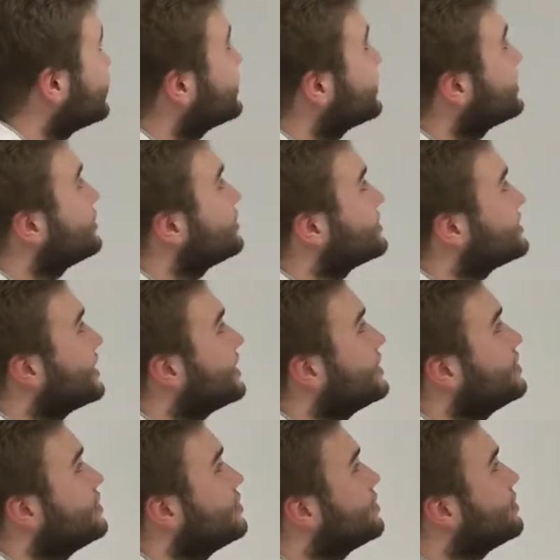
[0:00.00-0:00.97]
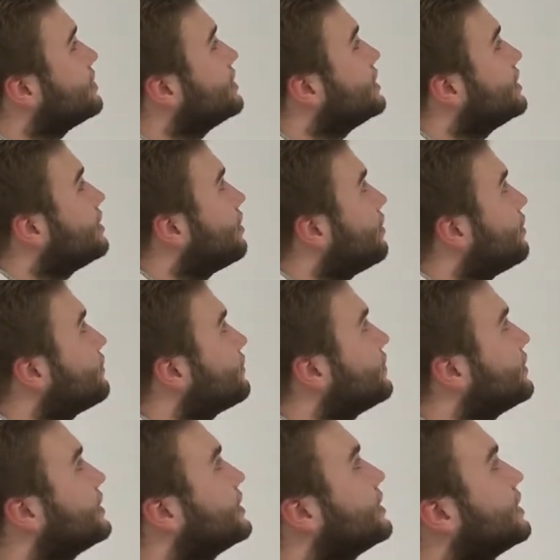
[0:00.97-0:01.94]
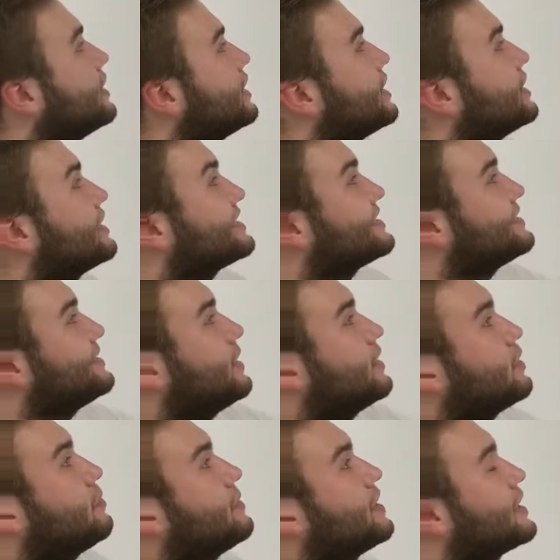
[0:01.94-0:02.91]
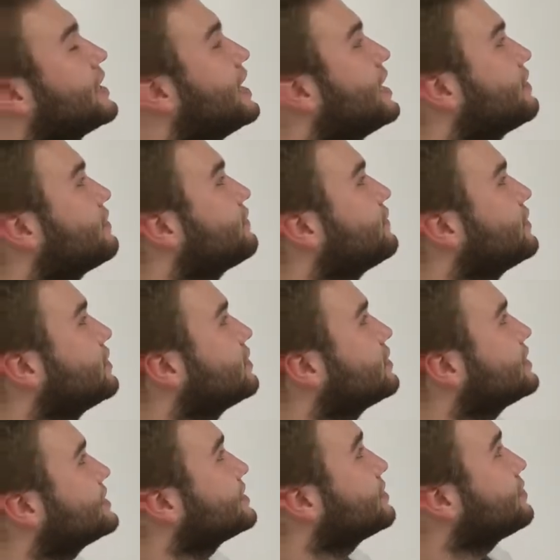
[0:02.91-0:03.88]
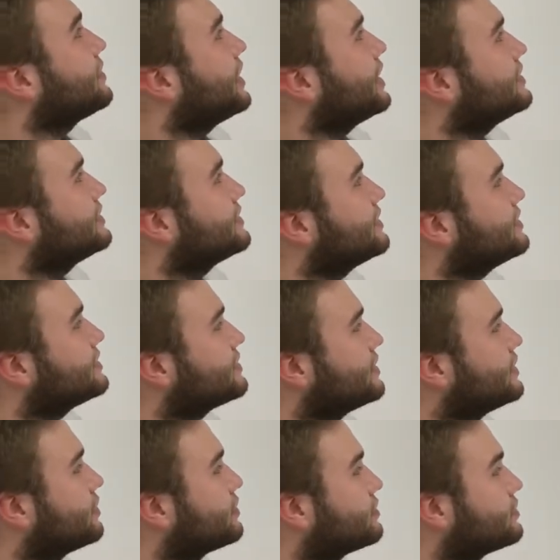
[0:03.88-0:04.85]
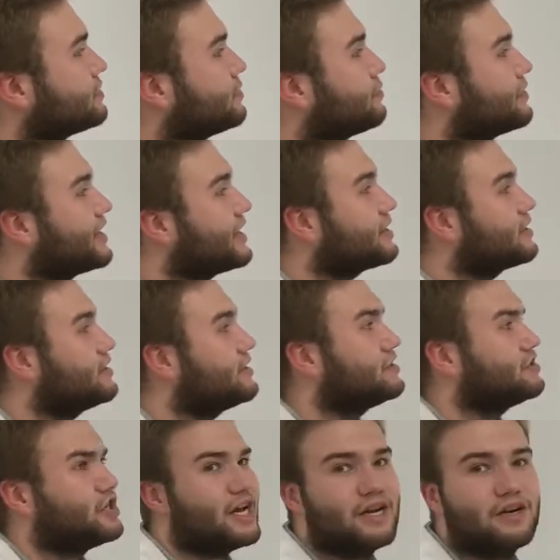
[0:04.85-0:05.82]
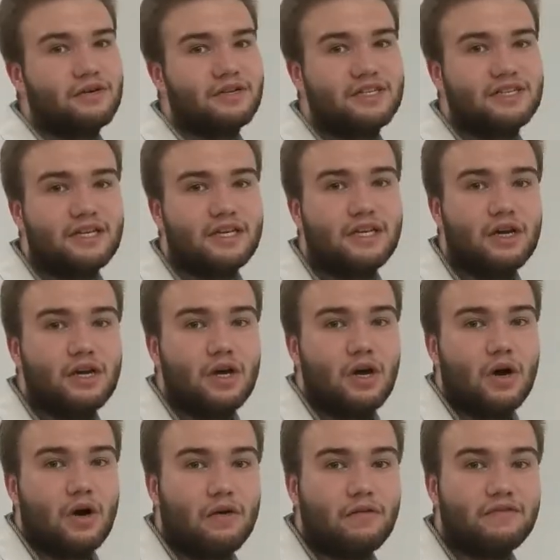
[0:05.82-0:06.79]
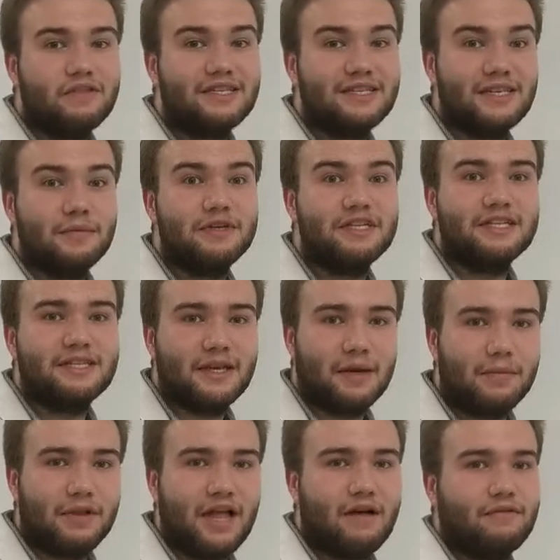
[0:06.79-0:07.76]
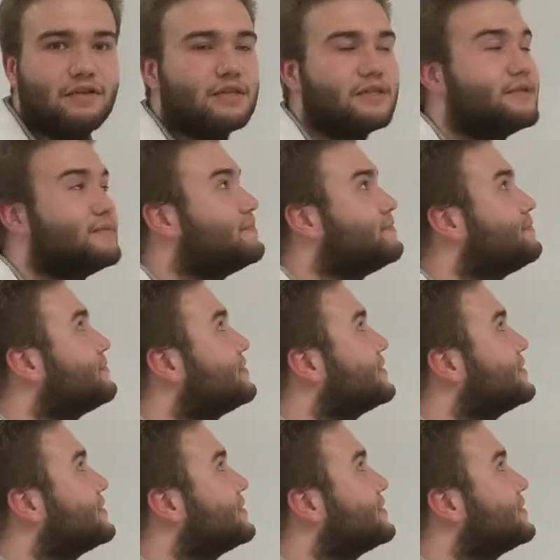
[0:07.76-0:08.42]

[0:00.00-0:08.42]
Just a little side note, often an external magnetic field is applied to this in order to break the degeneracy of the Zeeman sublevels.